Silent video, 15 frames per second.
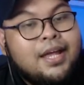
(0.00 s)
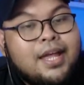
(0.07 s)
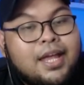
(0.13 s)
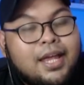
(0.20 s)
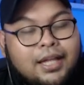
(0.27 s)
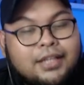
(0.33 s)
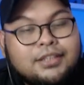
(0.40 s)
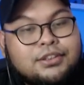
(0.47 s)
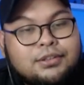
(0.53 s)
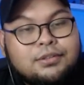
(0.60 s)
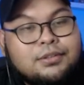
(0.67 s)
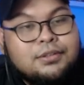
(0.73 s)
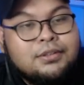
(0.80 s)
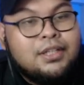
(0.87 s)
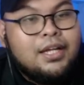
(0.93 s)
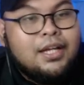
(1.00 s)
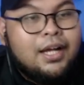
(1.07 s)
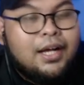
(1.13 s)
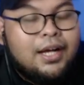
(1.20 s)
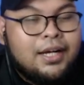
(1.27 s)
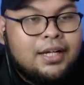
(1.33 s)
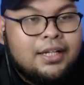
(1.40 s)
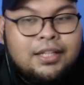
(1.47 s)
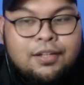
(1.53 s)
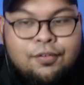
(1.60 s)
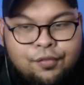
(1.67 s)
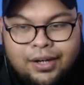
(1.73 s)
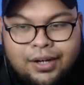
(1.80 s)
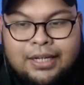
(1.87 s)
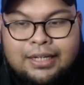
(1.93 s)
into
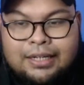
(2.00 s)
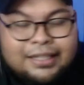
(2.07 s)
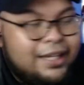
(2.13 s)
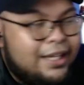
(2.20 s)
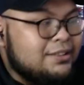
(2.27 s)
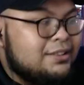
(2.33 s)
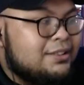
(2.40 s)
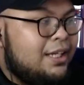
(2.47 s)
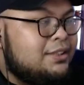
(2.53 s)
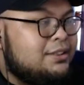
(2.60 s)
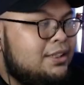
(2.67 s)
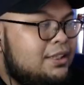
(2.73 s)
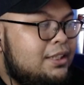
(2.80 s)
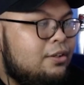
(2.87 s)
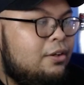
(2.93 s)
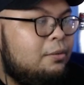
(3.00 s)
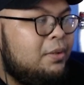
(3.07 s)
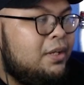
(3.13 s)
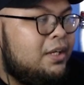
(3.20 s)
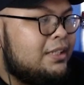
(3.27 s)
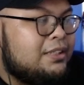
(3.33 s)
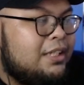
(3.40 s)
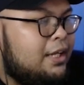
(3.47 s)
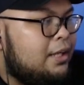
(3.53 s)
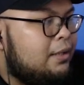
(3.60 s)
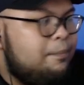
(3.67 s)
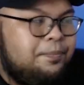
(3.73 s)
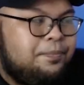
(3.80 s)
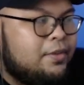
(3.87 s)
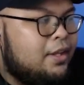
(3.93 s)
defending against Sanji, because
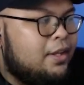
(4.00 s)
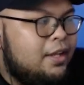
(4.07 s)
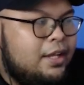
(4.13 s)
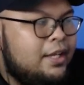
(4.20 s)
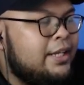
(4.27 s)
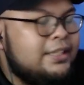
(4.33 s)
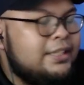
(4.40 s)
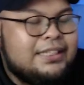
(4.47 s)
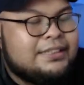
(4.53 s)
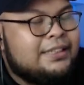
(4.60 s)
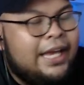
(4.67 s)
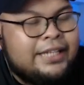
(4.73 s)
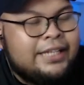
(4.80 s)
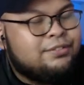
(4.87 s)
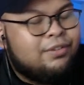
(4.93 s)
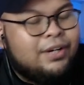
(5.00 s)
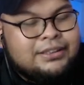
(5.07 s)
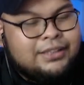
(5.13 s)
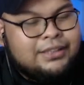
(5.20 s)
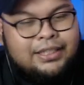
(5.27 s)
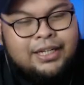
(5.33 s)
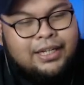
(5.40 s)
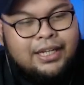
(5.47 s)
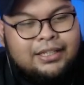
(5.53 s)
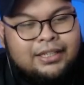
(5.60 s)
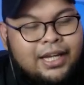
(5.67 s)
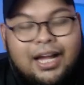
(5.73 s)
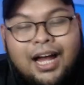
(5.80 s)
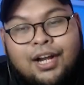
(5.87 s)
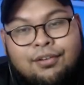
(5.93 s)
he just has Rush and he can
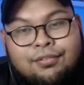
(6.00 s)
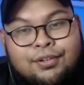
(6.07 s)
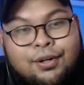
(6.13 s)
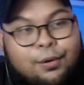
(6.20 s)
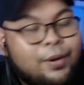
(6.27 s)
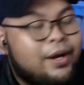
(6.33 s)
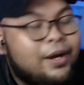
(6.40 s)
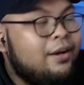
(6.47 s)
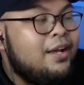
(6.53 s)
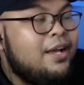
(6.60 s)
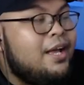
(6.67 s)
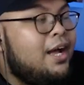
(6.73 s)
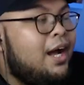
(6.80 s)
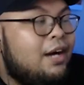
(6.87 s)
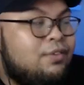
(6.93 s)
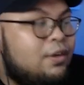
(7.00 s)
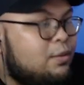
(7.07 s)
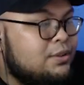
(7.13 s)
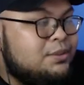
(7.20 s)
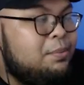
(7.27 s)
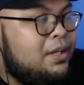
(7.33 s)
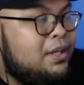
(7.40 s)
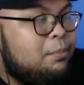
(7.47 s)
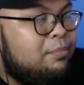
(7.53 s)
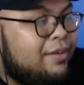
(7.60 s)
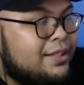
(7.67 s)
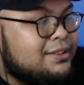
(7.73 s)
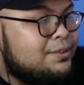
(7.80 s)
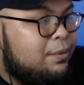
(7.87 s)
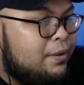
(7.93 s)
attack out of nowhere. I've always been
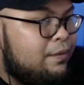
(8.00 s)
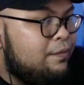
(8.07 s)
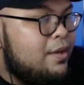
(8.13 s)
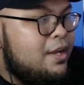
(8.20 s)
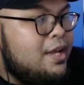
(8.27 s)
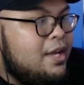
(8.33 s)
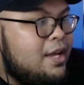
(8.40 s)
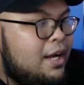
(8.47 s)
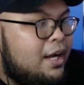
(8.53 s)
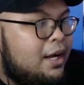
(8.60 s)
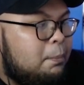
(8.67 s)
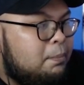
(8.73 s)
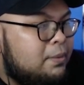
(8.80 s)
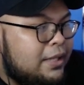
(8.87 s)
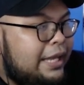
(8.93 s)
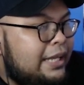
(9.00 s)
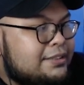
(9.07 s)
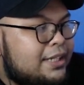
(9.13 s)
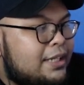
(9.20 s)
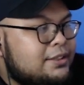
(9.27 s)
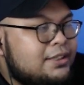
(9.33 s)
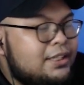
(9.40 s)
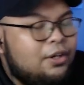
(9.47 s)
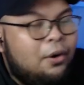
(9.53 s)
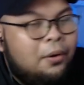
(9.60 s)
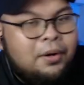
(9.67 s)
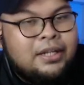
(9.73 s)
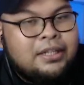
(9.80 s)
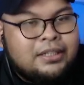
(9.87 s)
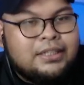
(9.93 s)
impressed with playing Sanji
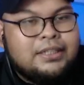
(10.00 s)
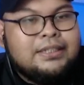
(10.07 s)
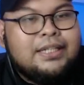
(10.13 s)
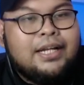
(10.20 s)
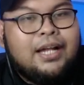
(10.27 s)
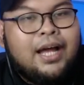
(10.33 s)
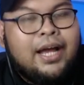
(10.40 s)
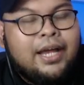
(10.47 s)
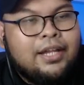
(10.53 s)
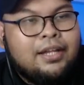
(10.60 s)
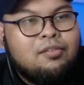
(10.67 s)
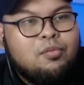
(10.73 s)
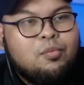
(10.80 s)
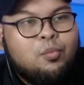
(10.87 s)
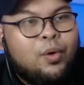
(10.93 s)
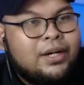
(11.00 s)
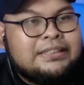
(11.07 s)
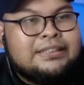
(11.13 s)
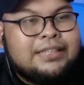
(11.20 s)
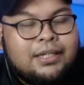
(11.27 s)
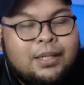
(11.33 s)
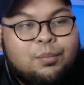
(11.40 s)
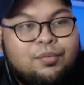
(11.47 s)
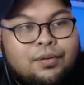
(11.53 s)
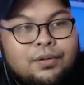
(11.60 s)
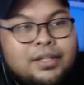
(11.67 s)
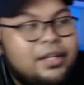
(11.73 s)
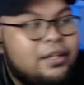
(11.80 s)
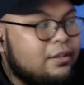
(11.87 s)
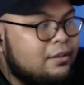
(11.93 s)
on the turn that I want to set up for
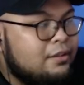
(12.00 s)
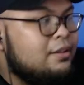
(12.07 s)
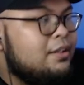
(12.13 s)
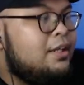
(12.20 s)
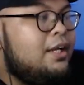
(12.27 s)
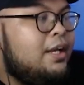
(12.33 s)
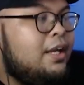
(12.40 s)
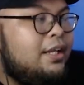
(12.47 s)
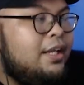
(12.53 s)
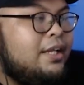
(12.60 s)
lethal, then